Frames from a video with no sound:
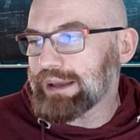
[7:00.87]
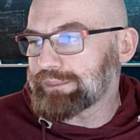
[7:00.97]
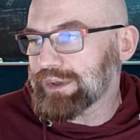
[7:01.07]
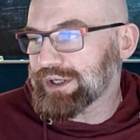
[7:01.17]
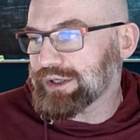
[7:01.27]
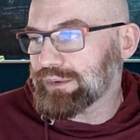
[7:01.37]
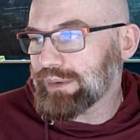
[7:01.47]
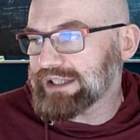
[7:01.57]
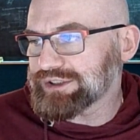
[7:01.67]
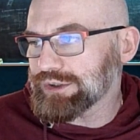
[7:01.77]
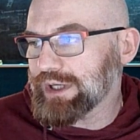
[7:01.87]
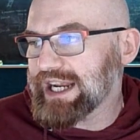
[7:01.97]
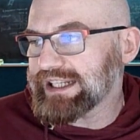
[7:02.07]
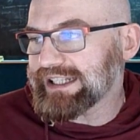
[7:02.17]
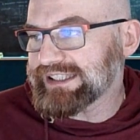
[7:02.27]
and Mercury
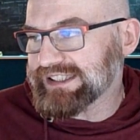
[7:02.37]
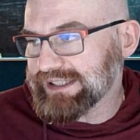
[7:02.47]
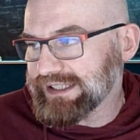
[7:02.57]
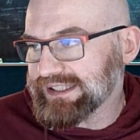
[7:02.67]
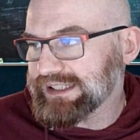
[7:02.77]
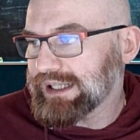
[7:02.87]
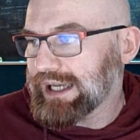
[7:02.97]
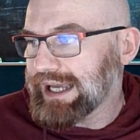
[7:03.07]
retrograde is this.